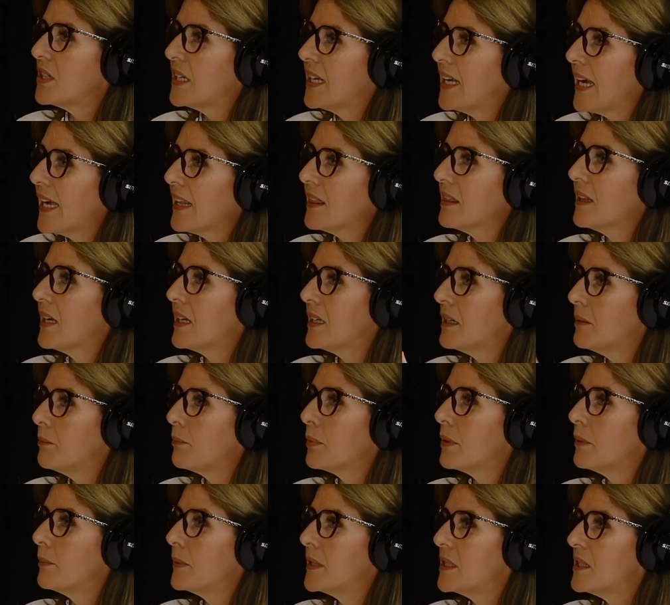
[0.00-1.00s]
to get that
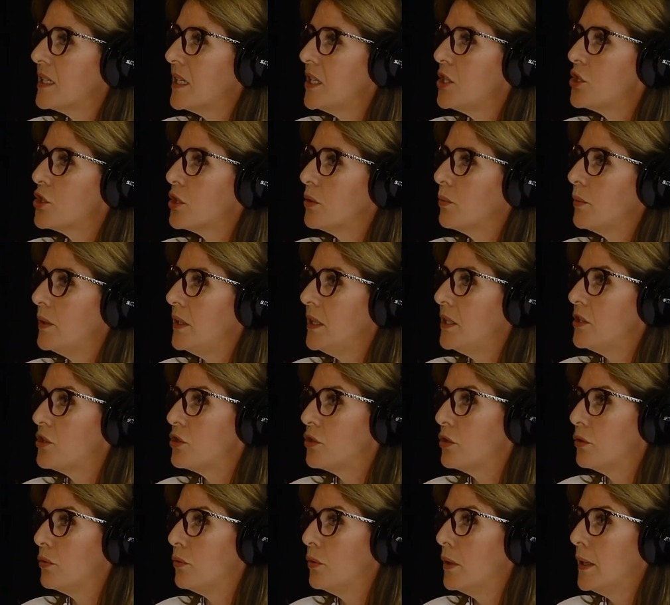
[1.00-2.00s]
implementation, we need
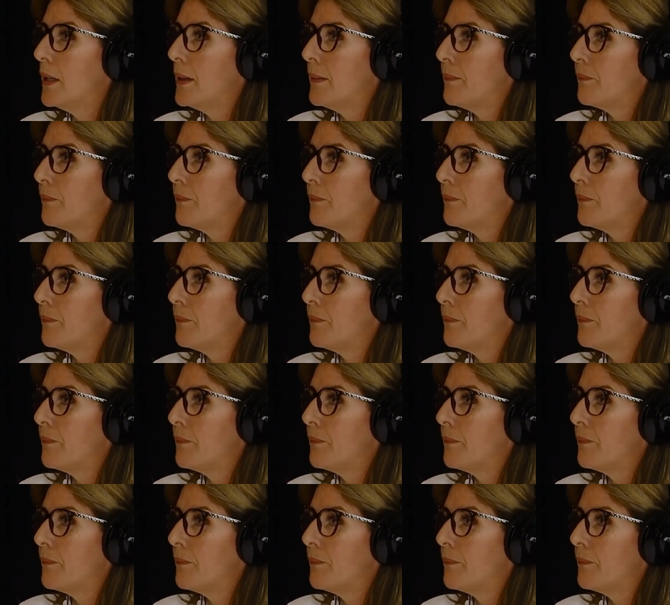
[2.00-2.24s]
to